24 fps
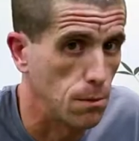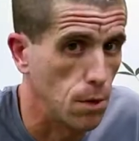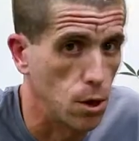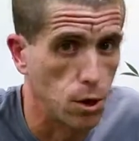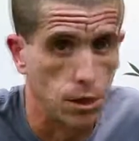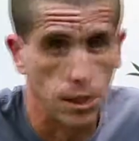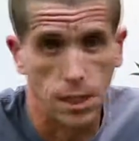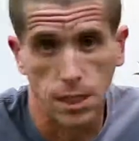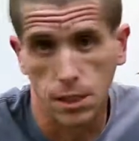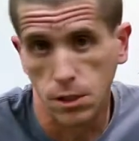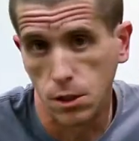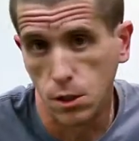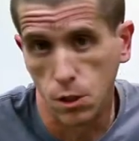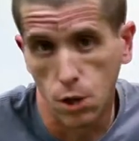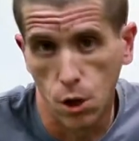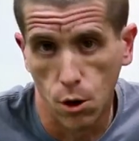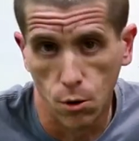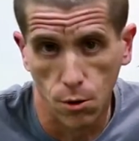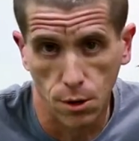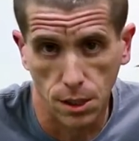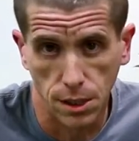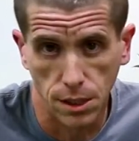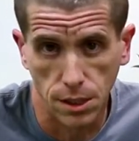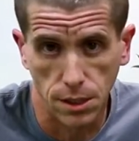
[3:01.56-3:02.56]
market that no
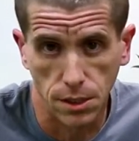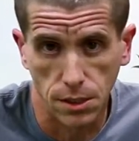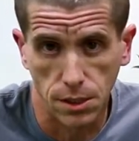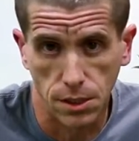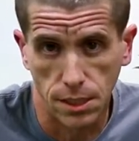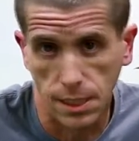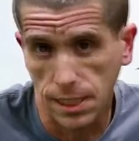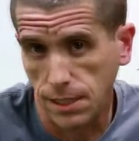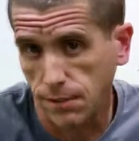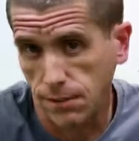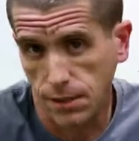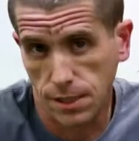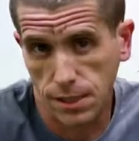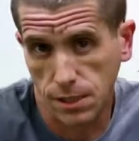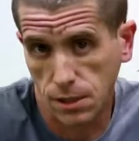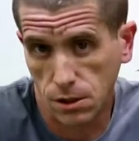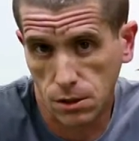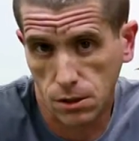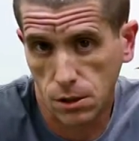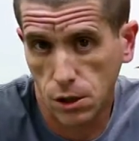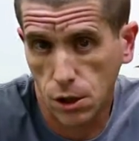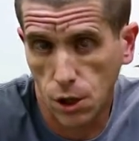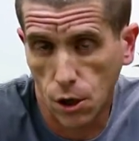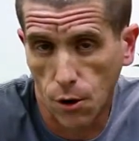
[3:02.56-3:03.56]
one has even
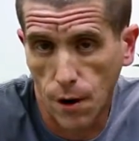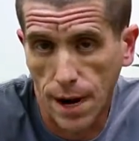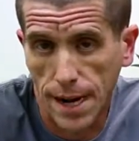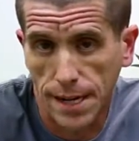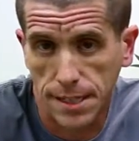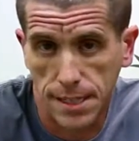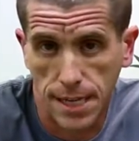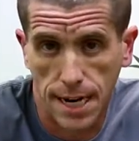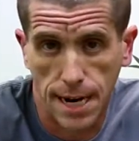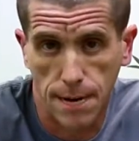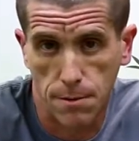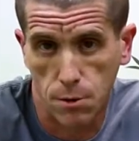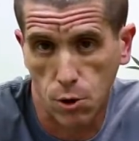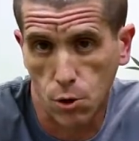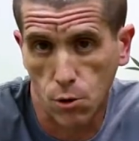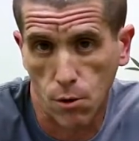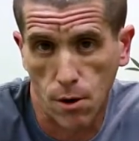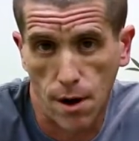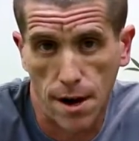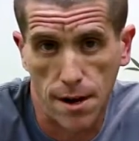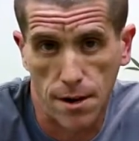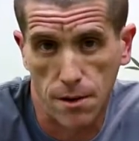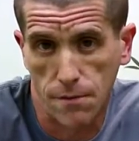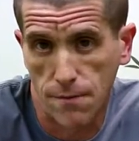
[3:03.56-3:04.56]
had time to
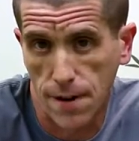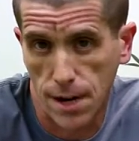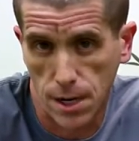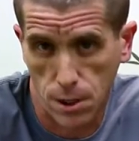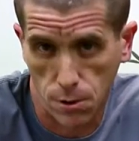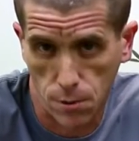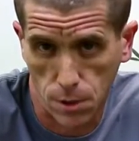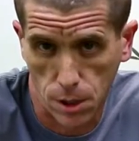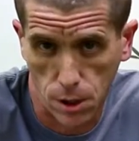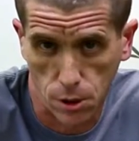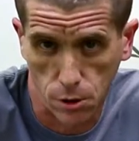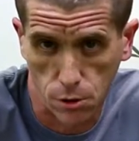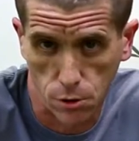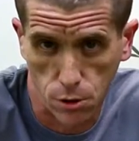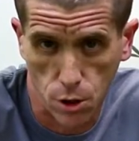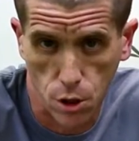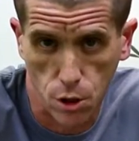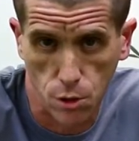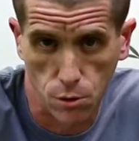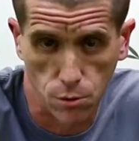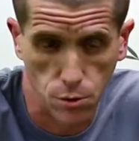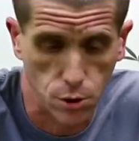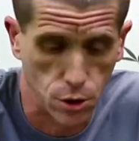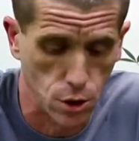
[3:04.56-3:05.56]
grow out and evaluate on their
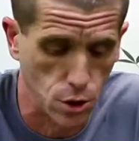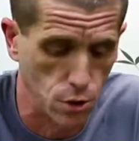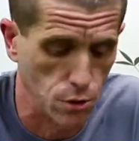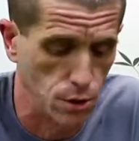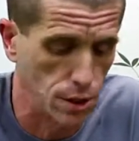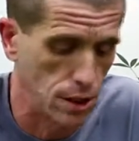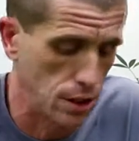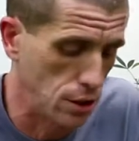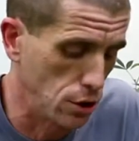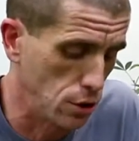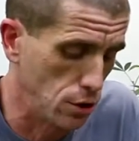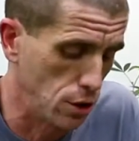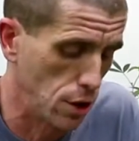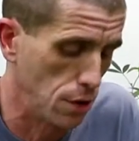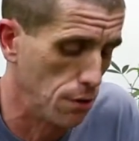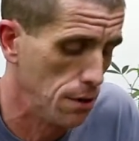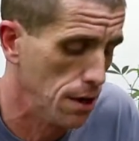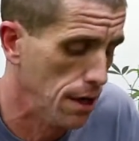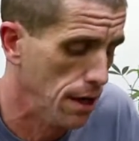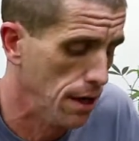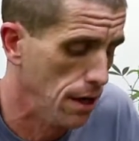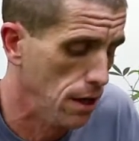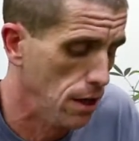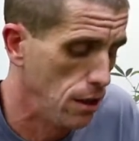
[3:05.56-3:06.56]
own, so that you
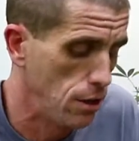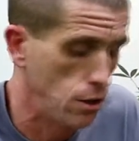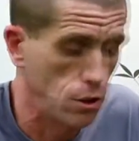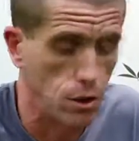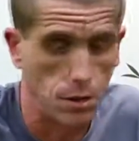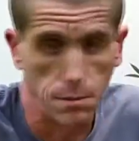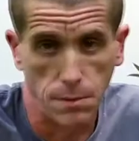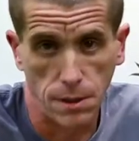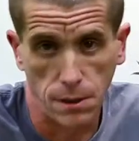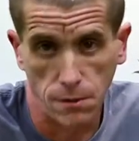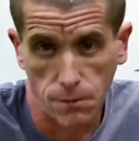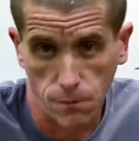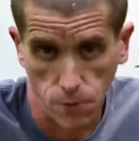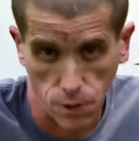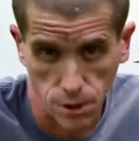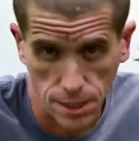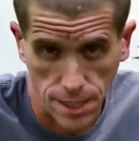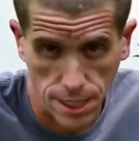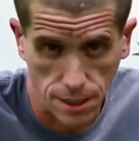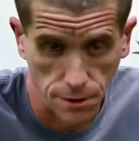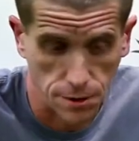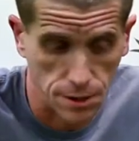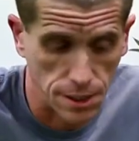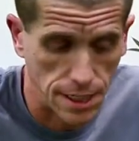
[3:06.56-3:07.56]
can be
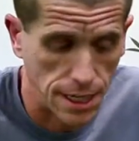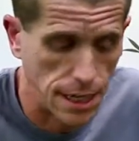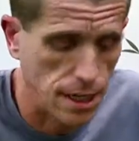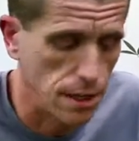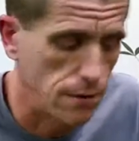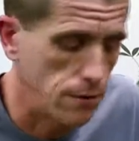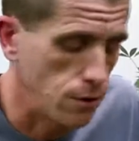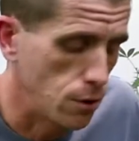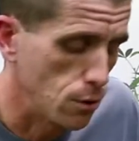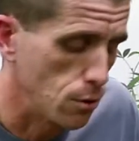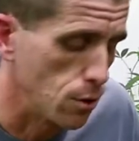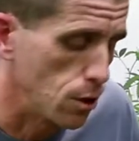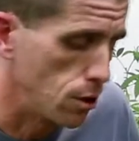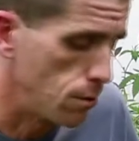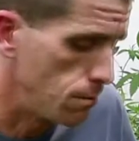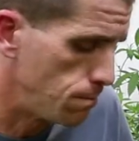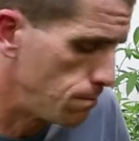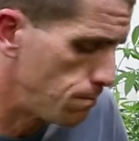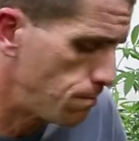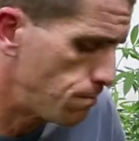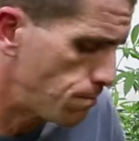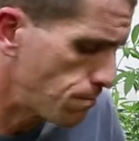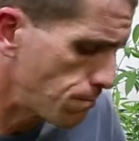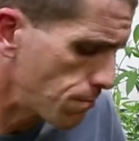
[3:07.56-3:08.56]
first out the gate, if you will.
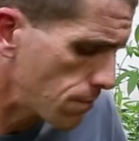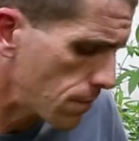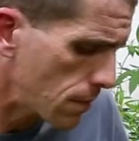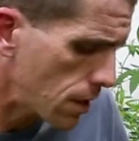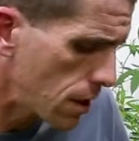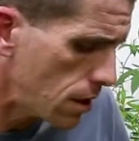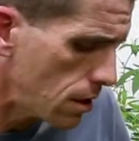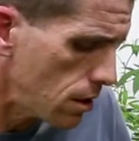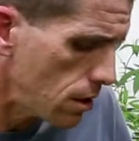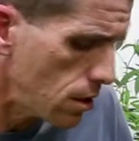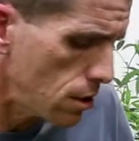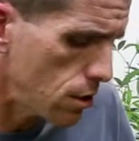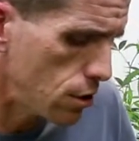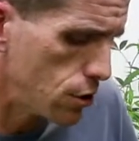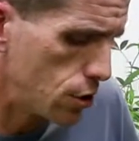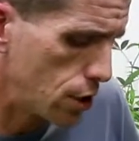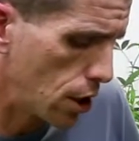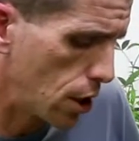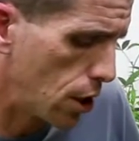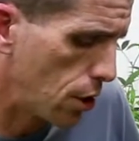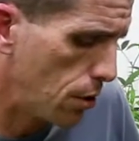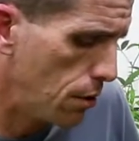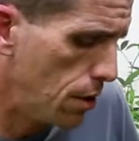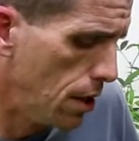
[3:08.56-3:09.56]

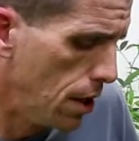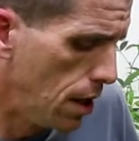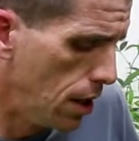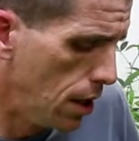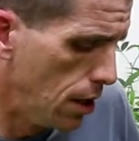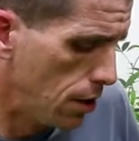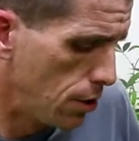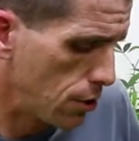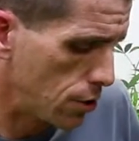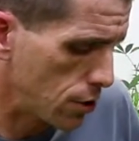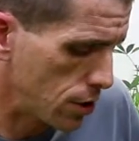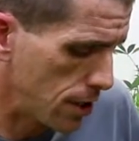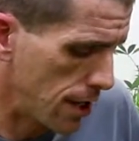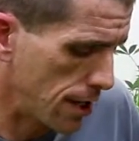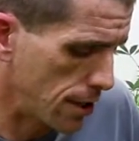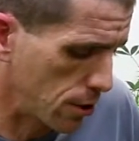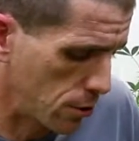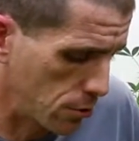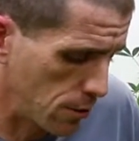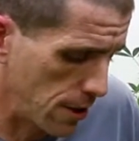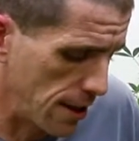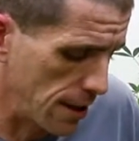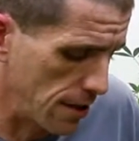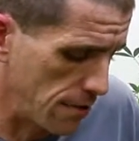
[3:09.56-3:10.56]
So there's a lot
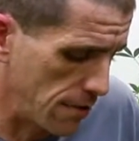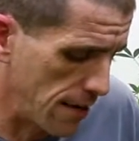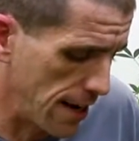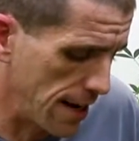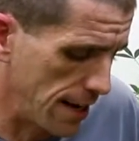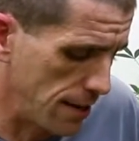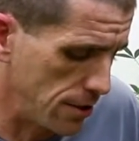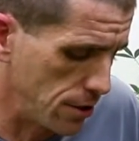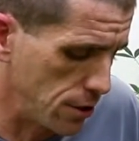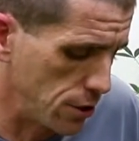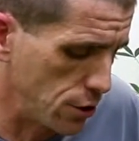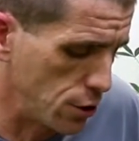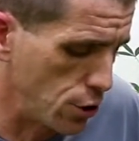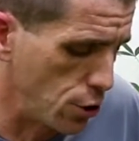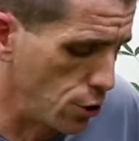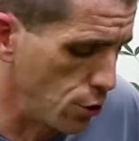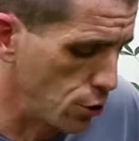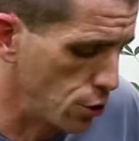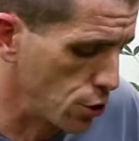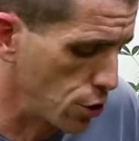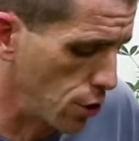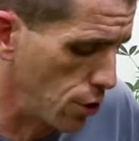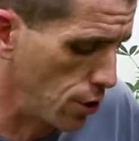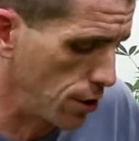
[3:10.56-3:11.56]
of great advantages
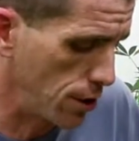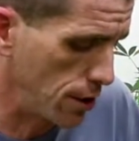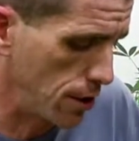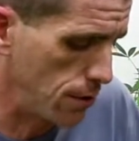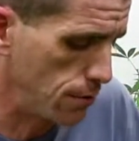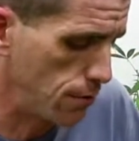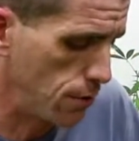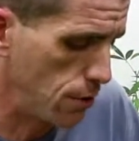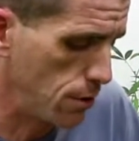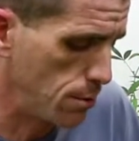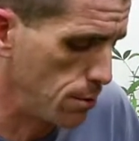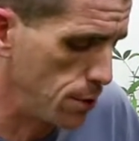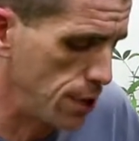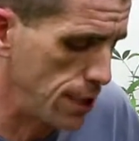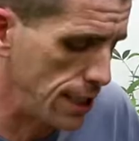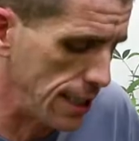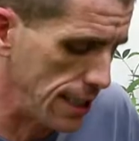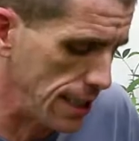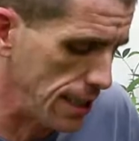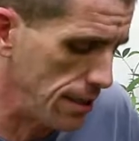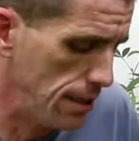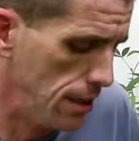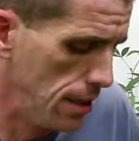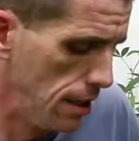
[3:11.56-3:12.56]
to starting from
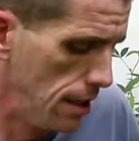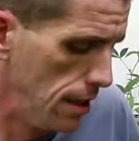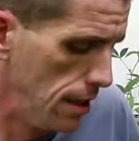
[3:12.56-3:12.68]
seed.